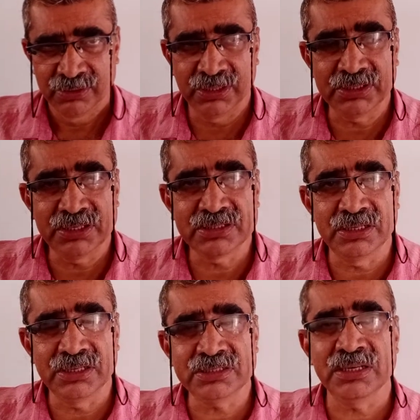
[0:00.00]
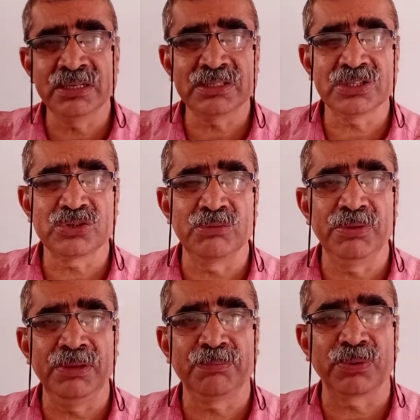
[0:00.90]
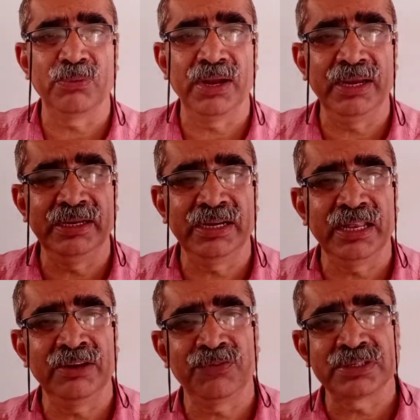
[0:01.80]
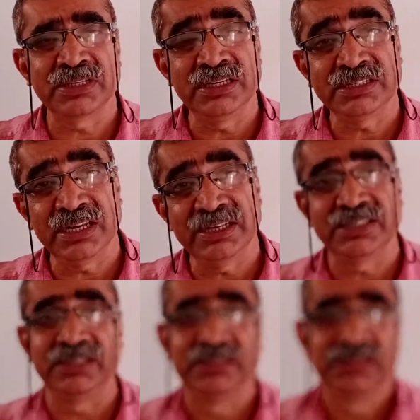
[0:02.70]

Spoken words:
That the citizens should be provided and facilitated